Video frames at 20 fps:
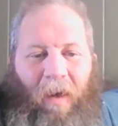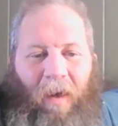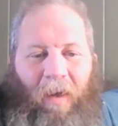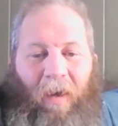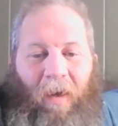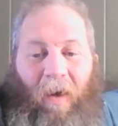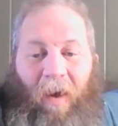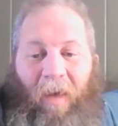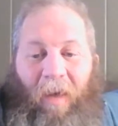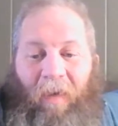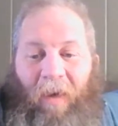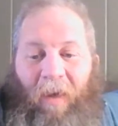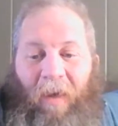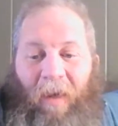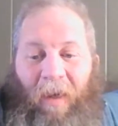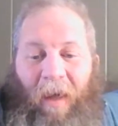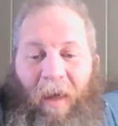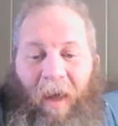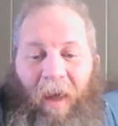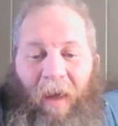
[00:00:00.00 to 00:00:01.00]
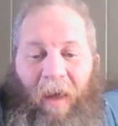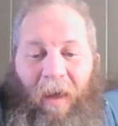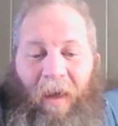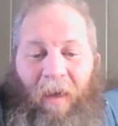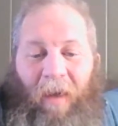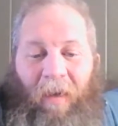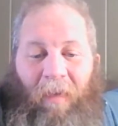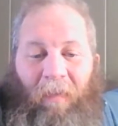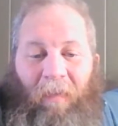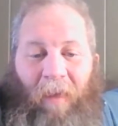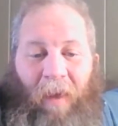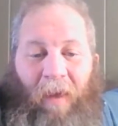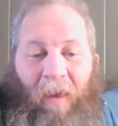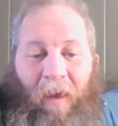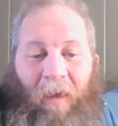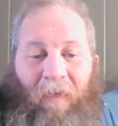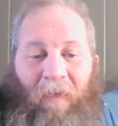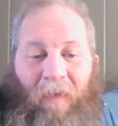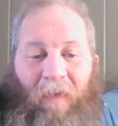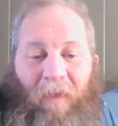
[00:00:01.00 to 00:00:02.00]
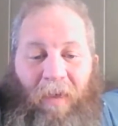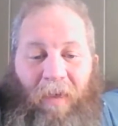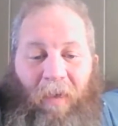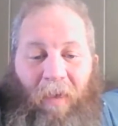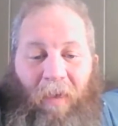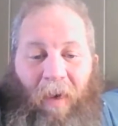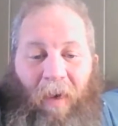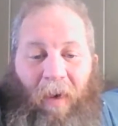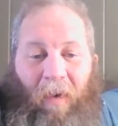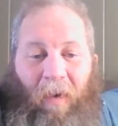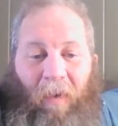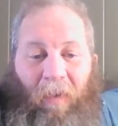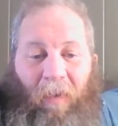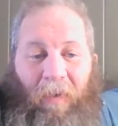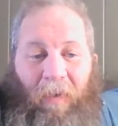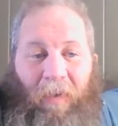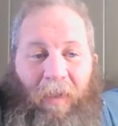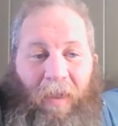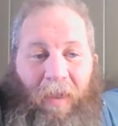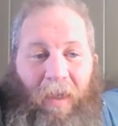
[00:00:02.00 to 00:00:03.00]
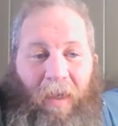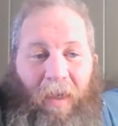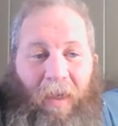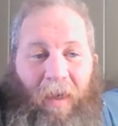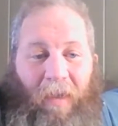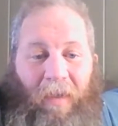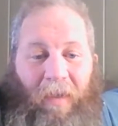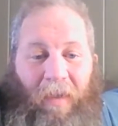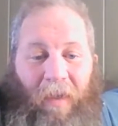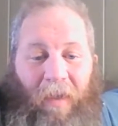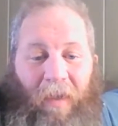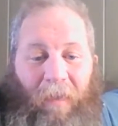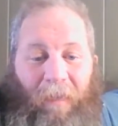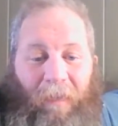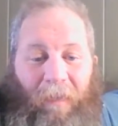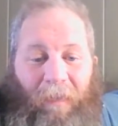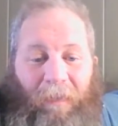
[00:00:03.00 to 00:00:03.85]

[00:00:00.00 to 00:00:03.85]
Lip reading: Y'all have a good day. May life treat you well, and we'll see you next time.